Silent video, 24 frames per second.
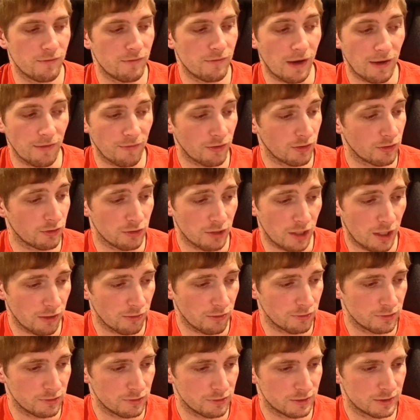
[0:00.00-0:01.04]

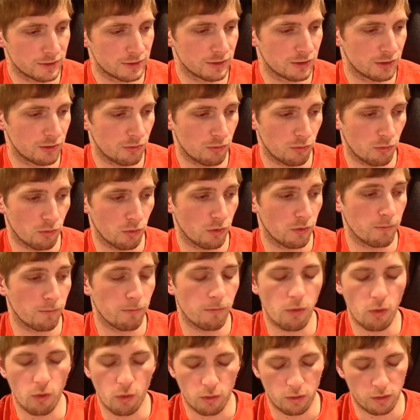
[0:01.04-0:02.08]
$500 or
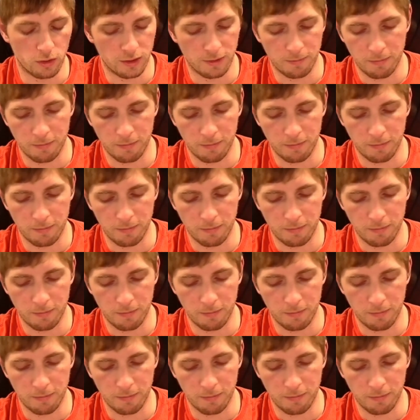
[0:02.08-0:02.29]
more